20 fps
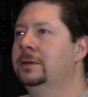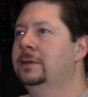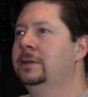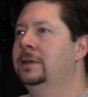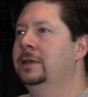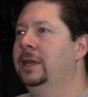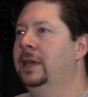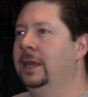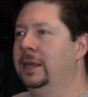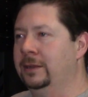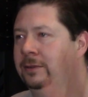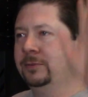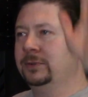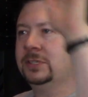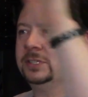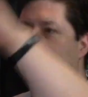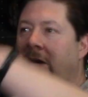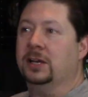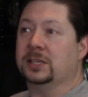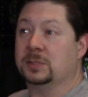and we
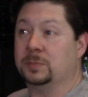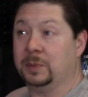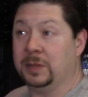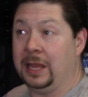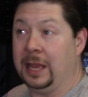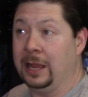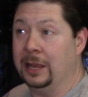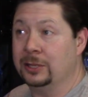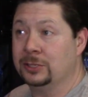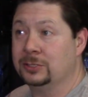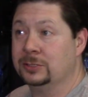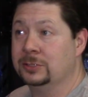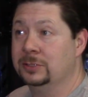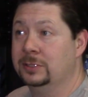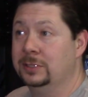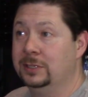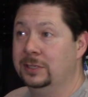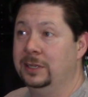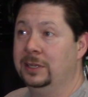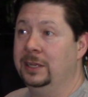saw a splash.
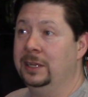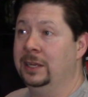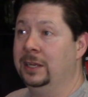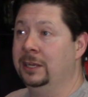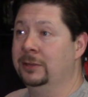Yeah. And